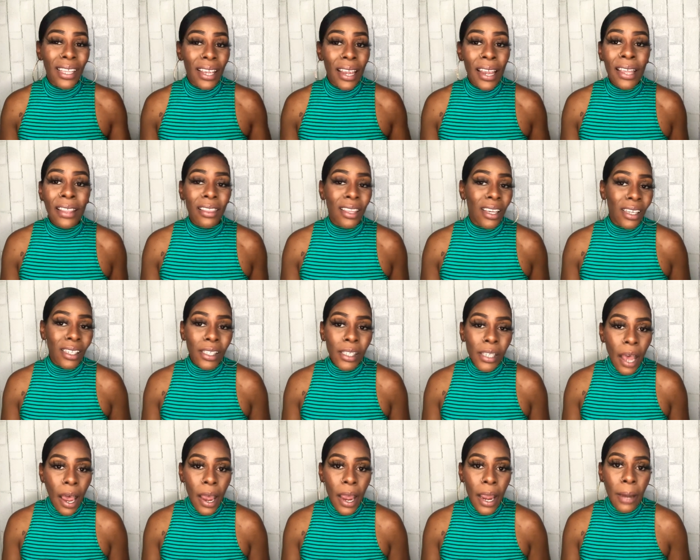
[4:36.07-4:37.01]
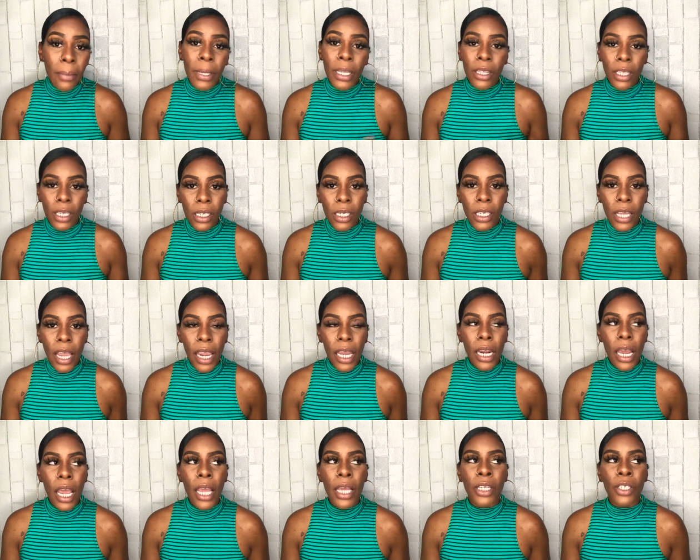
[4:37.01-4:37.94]
in this time in this day and
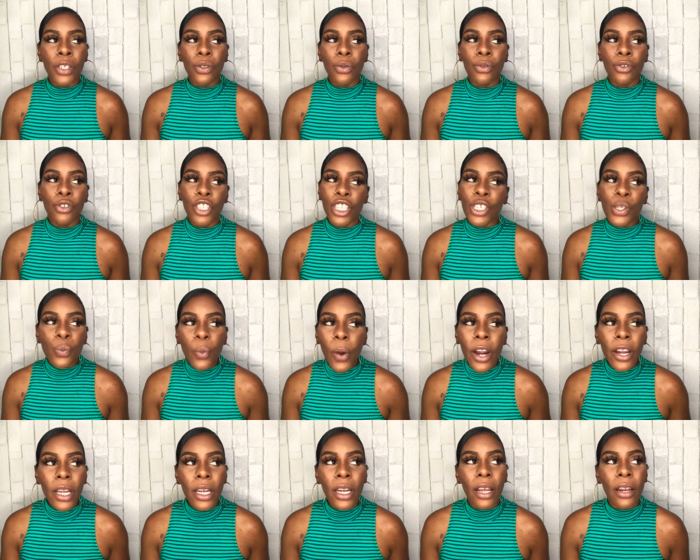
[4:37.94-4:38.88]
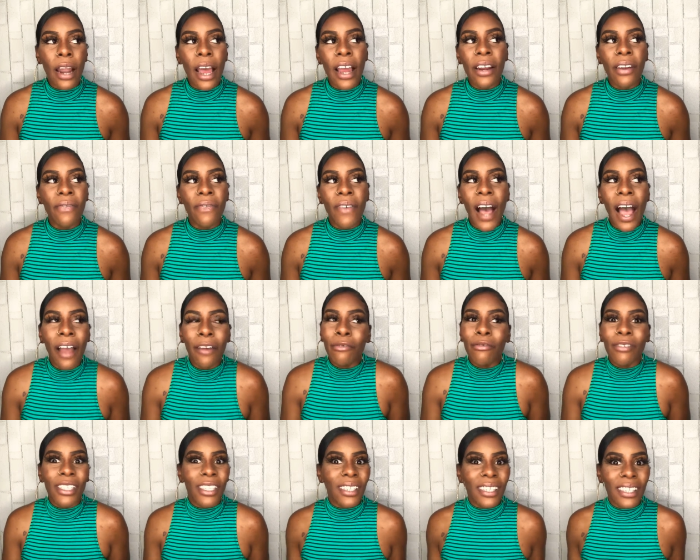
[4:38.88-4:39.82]
age just working a nine to five
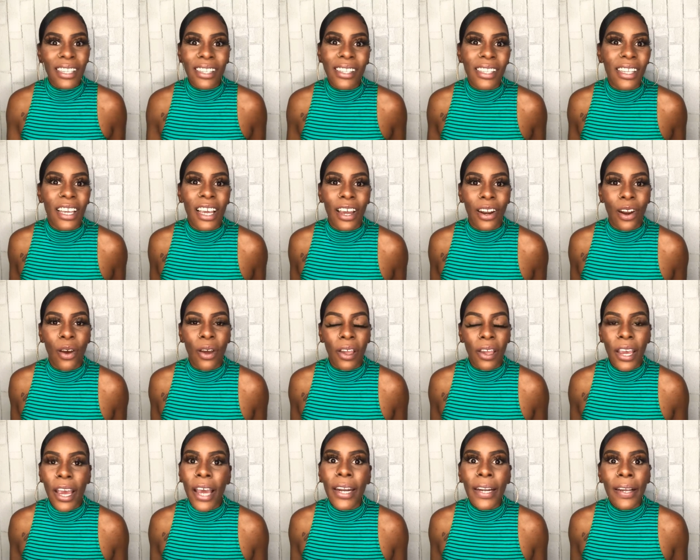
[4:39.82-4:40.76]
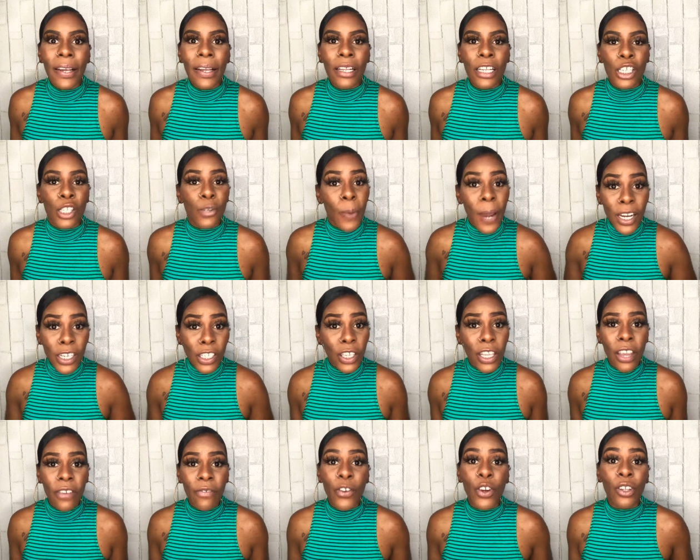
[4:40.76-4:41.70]
just isn't gonna cut it
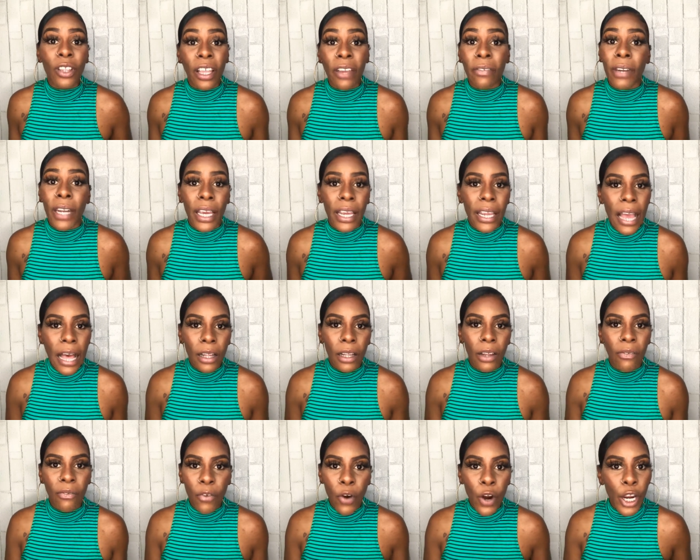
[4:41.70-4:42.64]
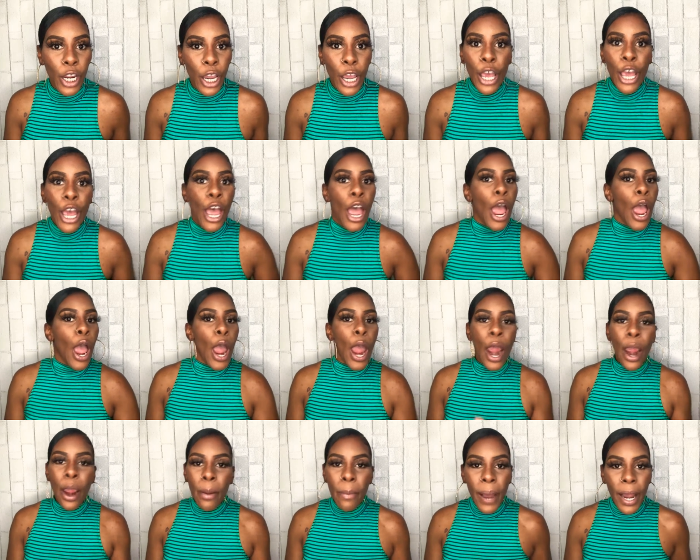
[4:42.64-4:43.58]
especially if you're living in california
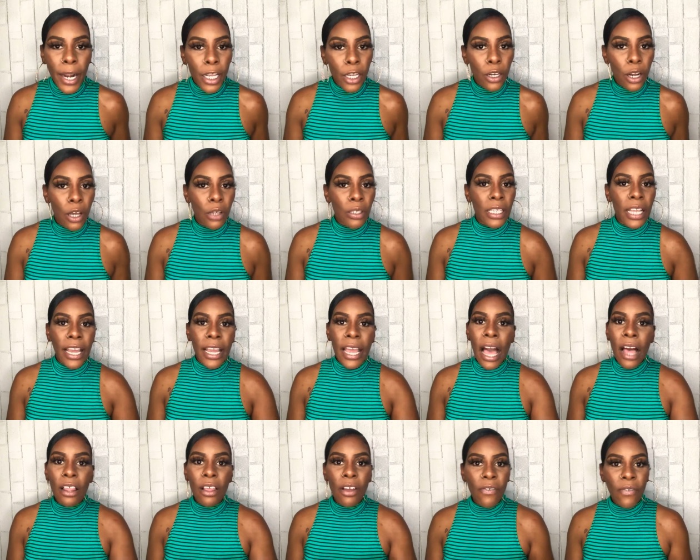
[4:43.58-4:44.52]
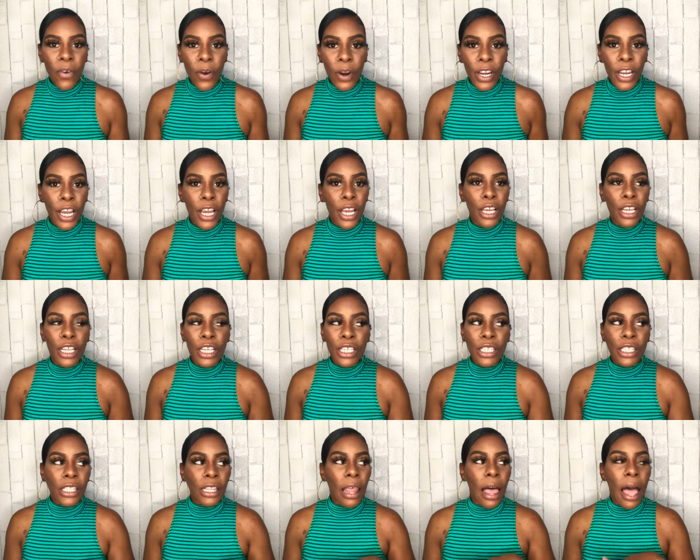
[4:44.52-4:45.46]
everybody knows that california
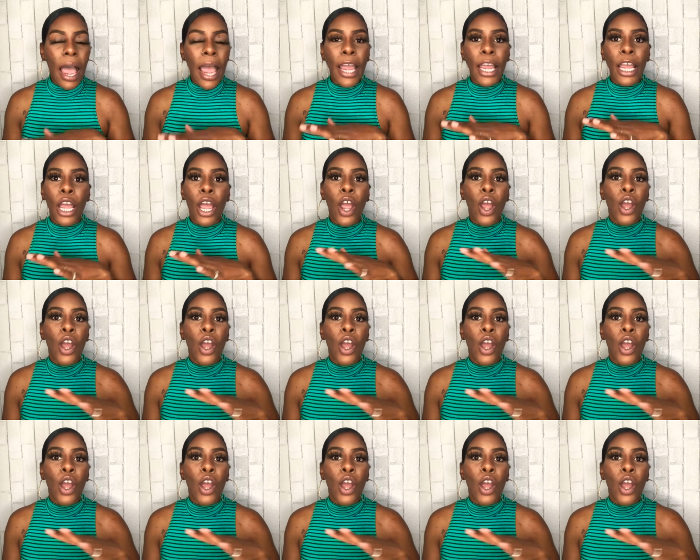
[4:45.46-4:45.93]
is like